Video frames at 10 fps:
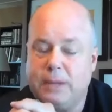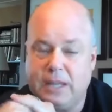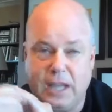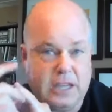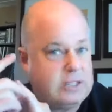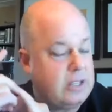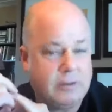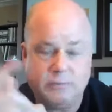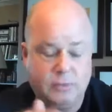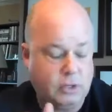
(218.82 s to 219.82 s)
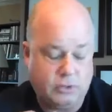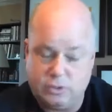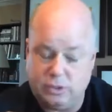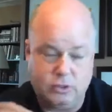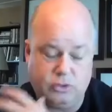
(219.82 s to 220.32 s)
because you
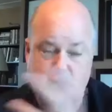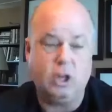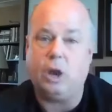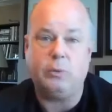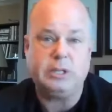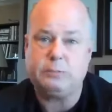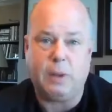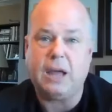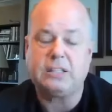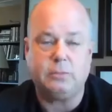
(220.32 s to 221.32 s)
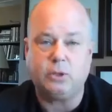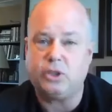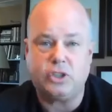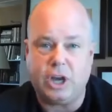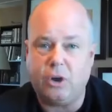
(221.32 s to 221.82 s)
still are responsible
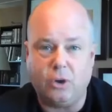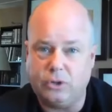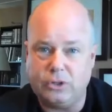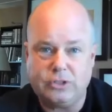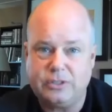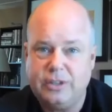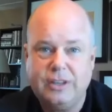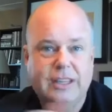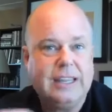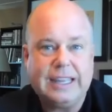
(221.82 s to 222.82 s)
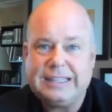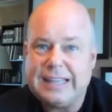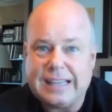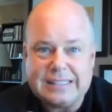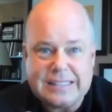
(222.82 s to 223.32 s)
to shareholders, it
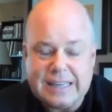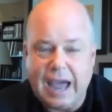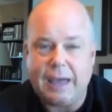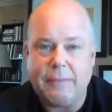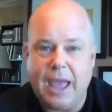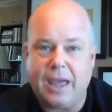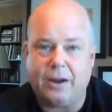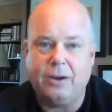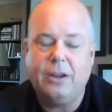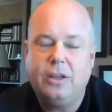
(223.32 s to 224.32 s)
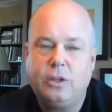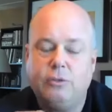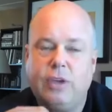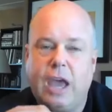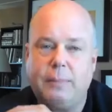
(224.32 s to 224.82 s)
does not matter.
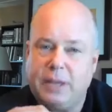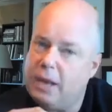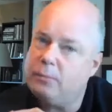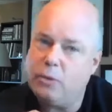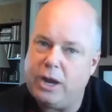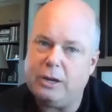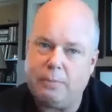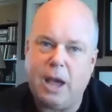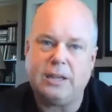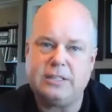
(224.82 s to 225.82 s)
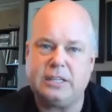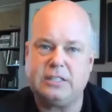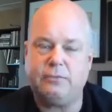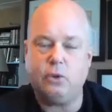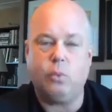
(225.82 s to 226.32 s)
You've got to become great at
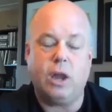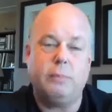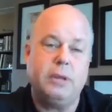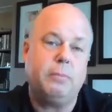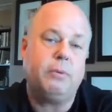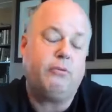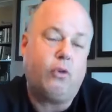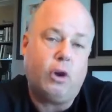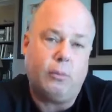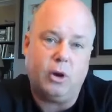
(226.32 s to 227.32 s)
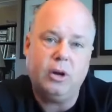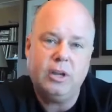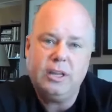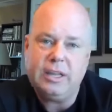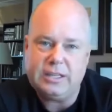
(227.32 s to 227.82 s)
politics if you want to be a performer
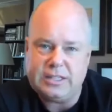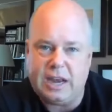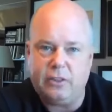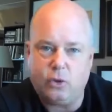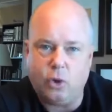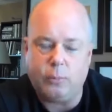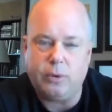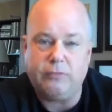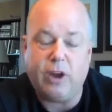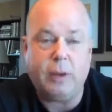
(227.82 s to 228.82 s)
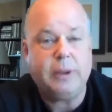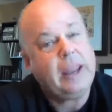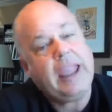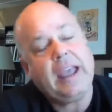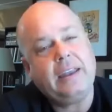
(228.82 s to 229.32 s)
inside of the corporate
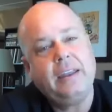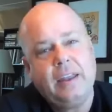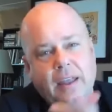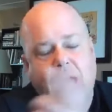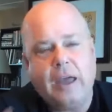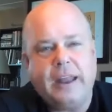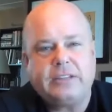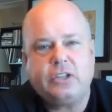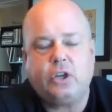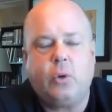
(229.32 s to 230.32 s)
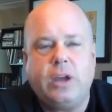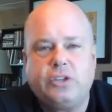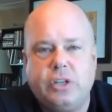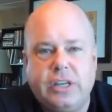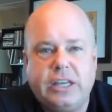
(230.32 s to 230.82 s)
environment. And I'd ask you a
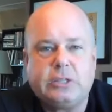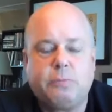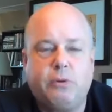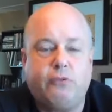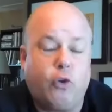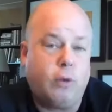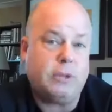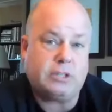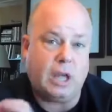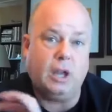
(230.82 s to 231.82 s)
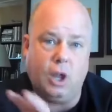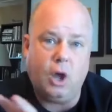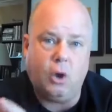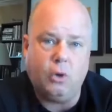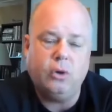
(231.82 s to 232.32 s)
question. Is performance
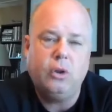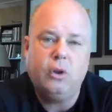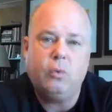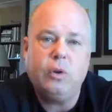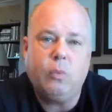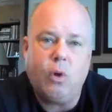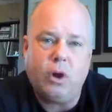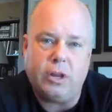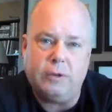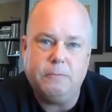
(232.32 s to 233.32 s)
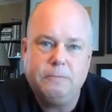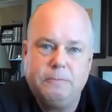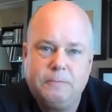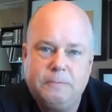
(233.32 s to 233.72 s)
alone rewarded?